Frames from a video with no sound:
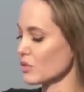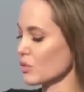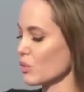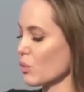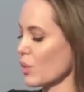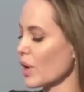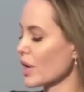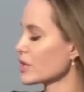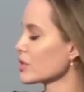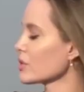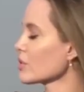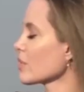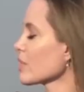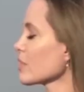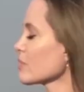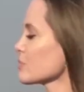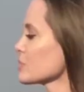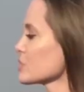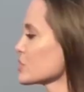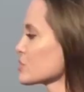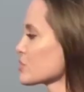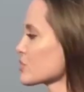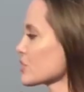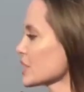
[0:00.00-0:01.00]
And the way you
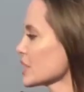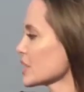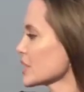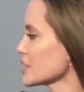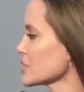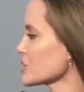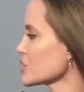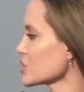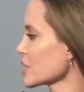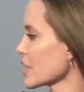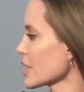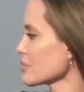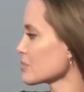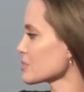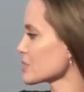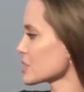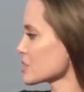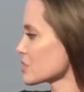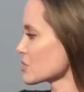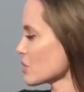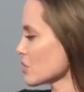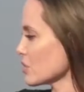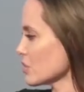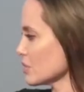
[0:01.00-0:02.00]
have been treated
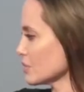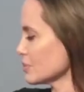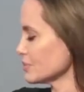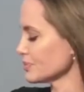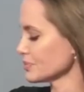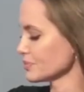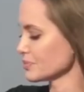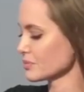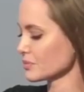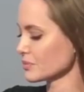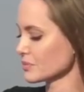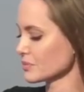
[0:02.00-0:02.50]
shames us all.